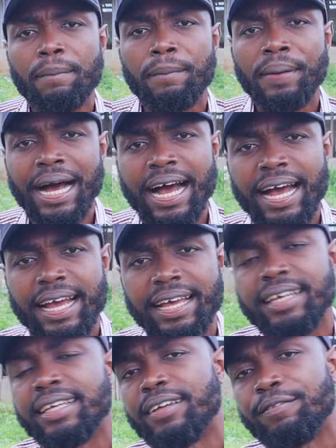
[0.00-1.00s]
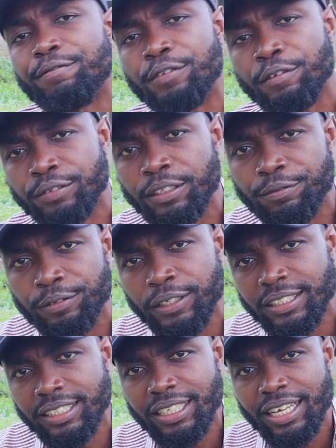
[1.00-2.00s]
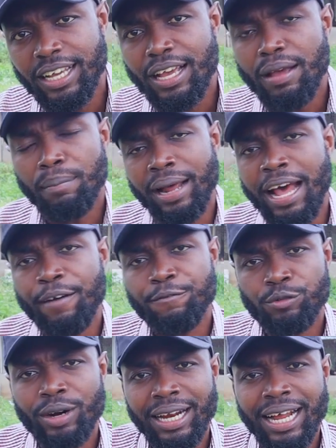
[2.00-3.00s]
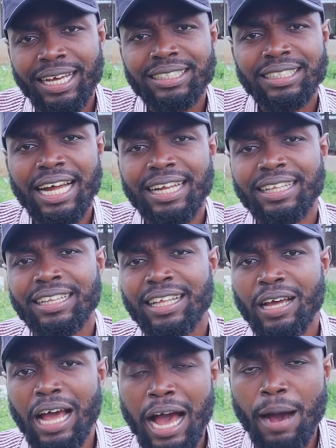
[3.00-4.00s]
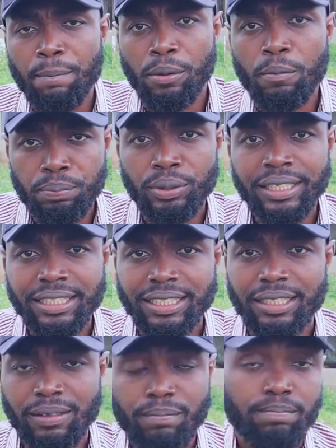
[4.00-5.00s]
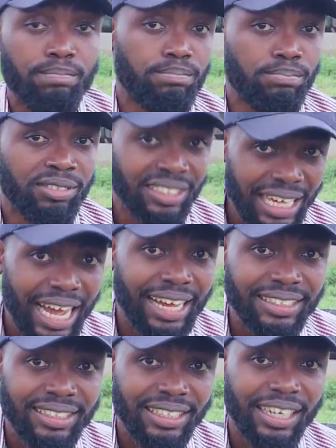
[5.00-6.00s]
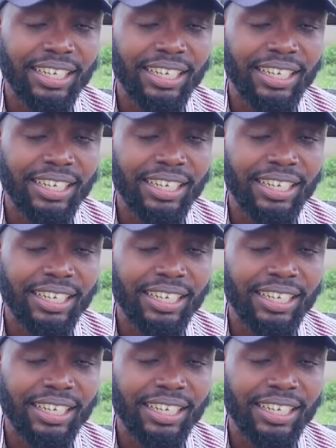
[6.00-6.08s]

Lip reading: by 50 feet. But I've realized that the appropriate size